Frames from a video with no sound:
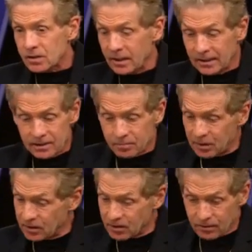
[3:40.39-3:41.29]
And he's
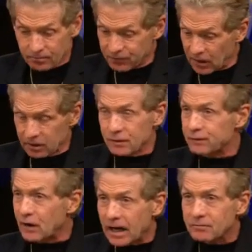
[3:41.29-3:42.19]
been to the finals
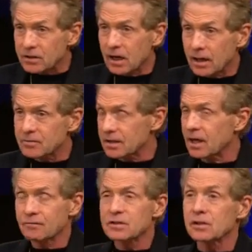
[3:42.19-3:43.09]
5 times, and
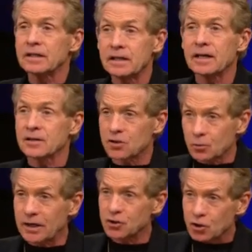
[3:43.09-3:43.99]
obviously he has a
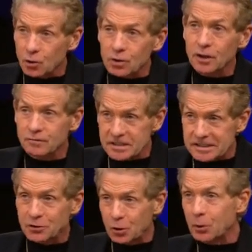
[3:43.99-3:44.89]
grand total of
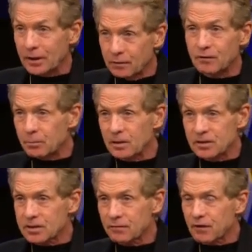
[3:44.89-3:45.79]
0 MVPs
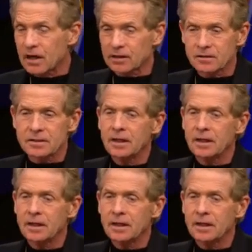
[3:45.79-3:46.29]
in the finals.